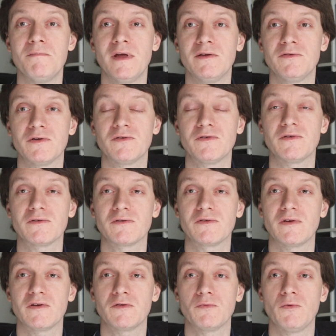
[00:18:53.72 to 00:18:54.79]
is a
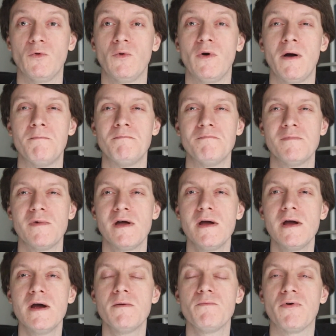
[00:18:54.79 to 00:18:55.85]
successful
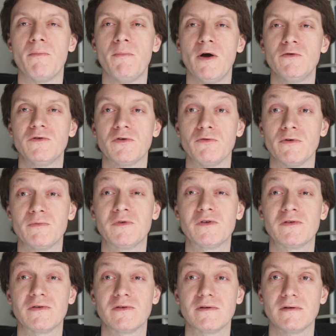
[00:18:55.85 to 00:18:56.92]
promoter
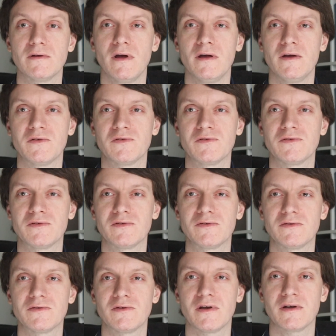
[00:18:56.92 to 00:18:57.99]
of
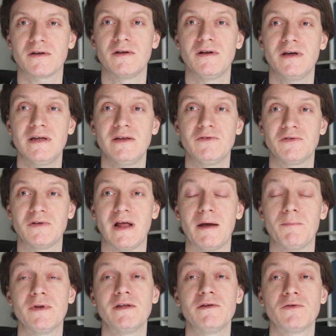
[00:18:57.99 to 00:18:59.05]
secular
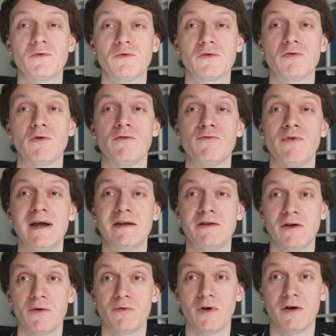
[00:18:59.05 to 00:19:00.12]
Islam, and he's also a
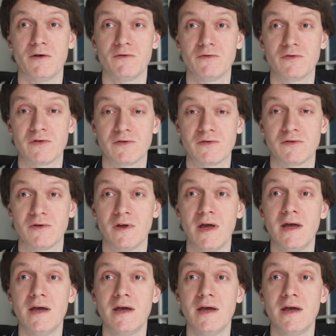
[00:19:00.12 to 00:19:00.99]
radio host.